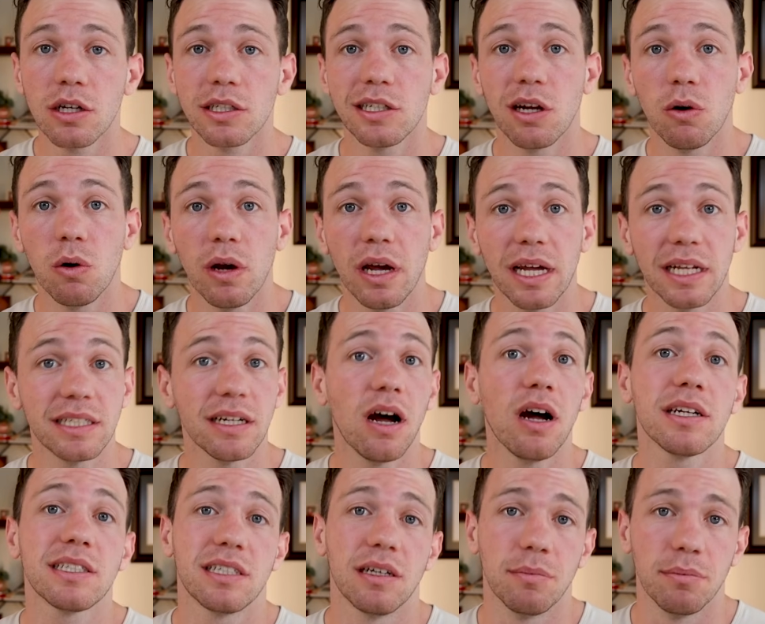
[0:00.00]
So it's
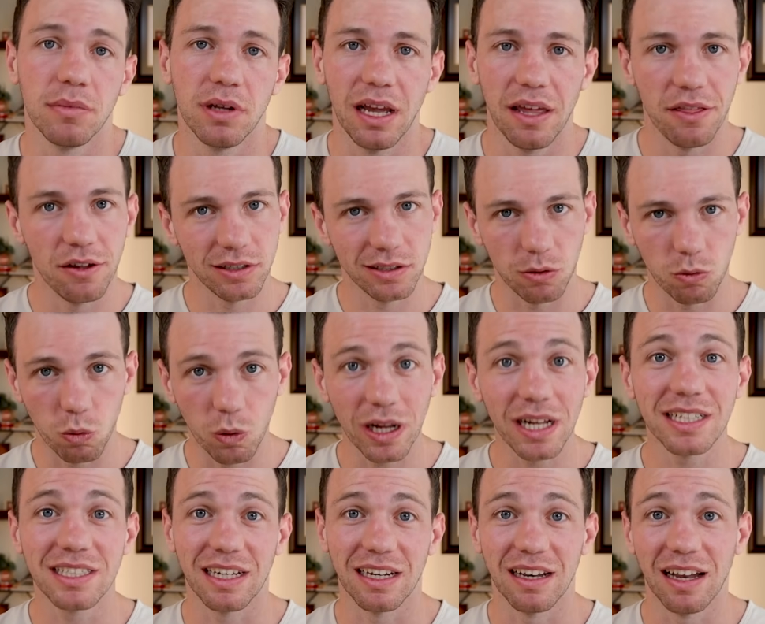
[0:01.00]
awesome. And there's a
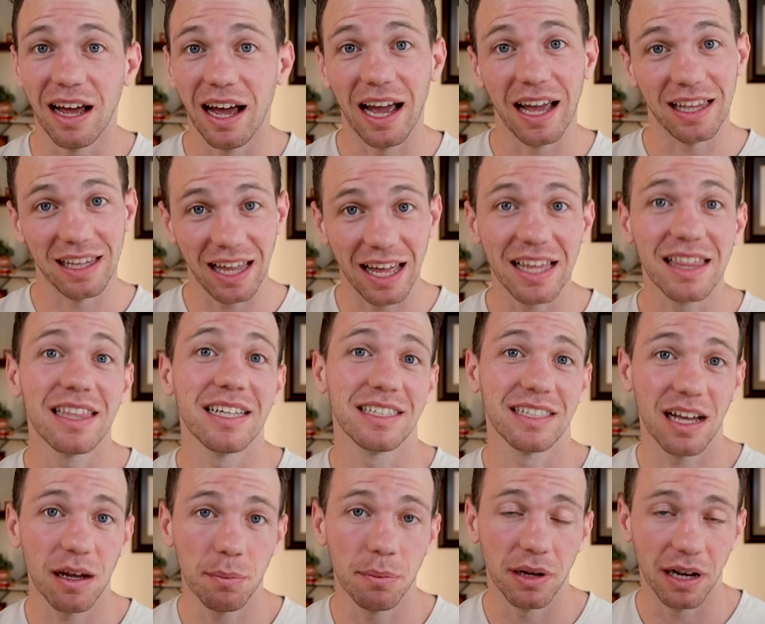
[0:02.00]
reason I like this
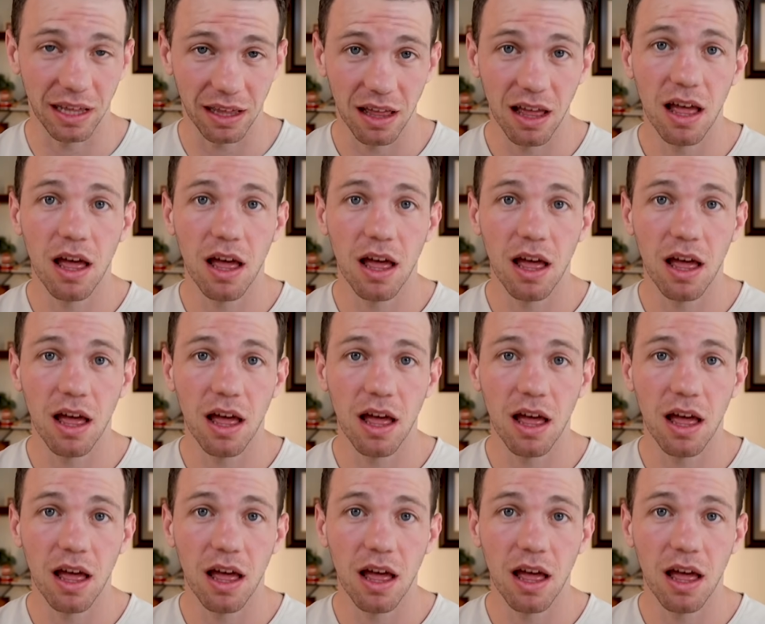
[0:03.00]
company.